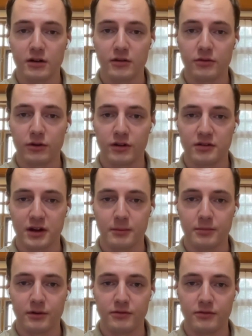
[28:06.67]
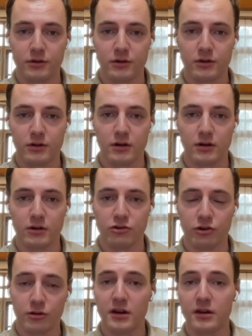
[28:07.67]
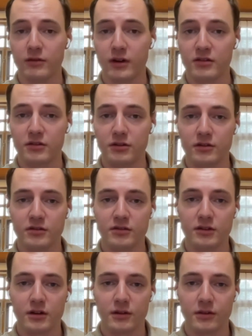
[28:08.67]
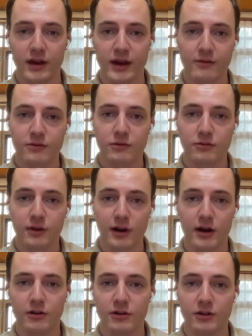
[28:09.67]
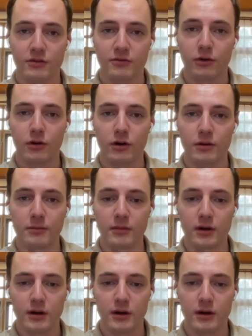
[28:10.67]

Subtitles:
For example, for German investors, they have to fill out a form.